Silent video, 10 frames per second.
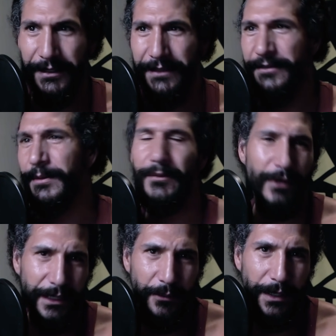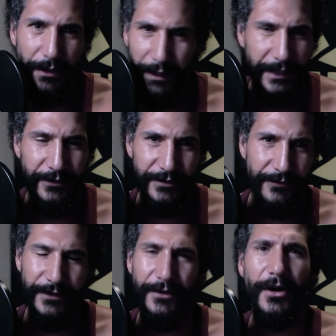You can't just be running away or locking
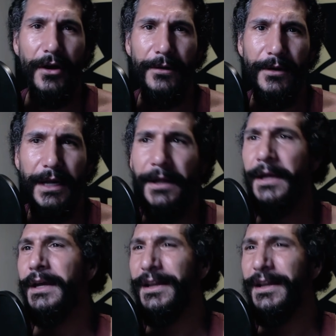yourself in your car. Okay.